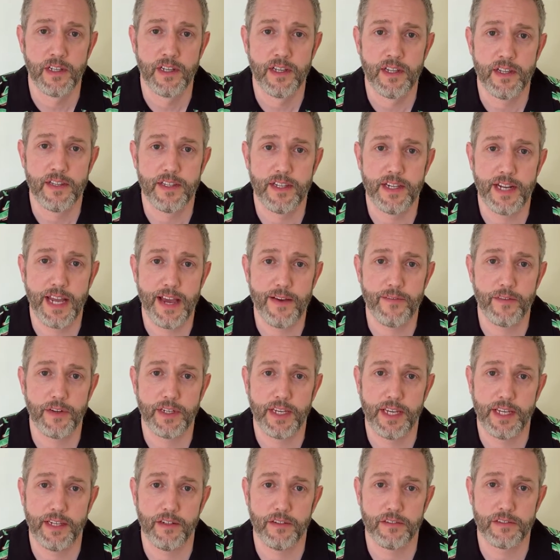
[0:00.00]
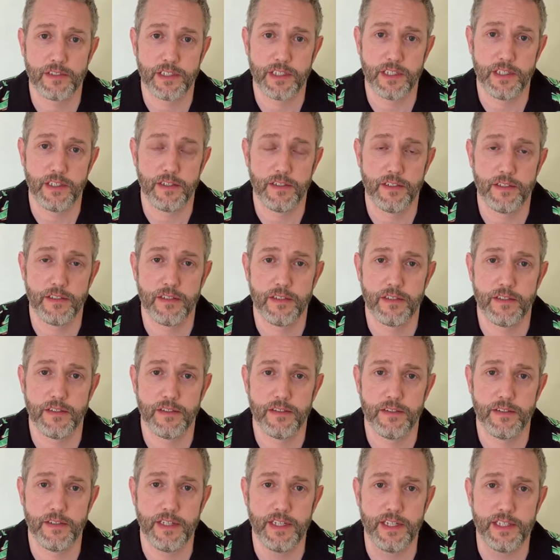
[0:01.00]
The Navigators Guild
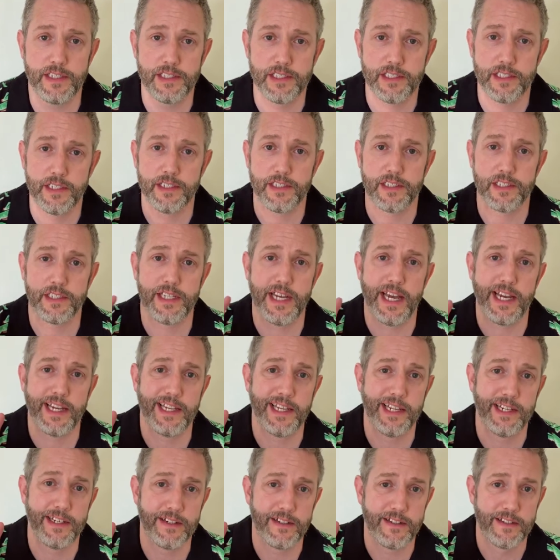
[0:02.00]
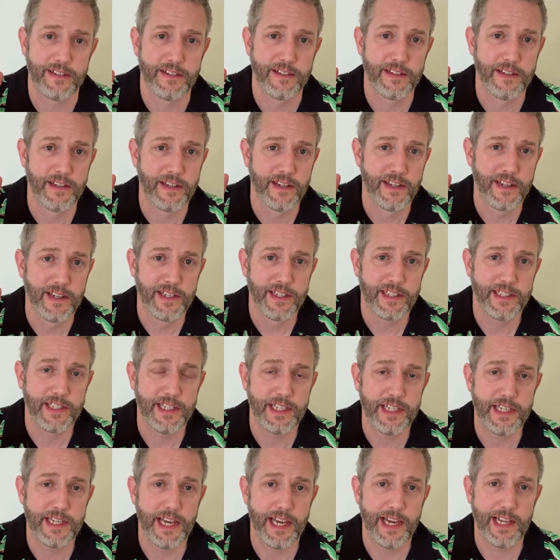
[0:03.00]
is the second
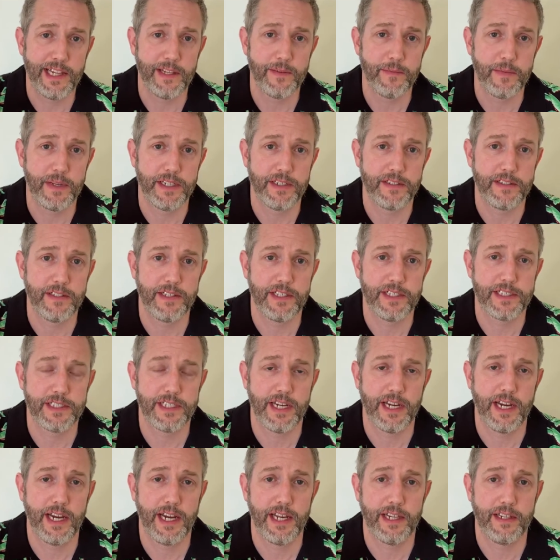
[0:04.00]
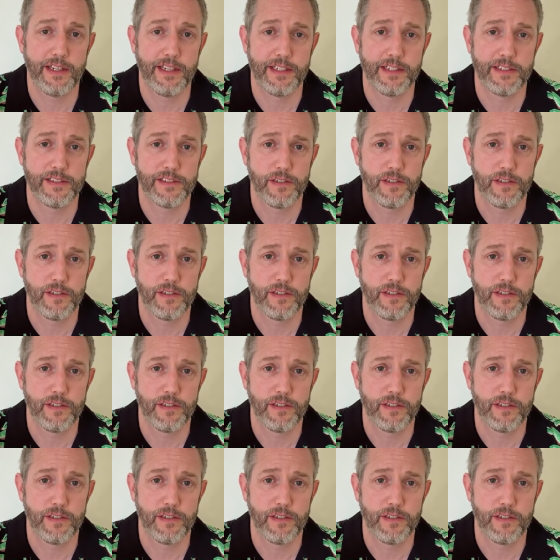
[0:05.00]
key element to this island.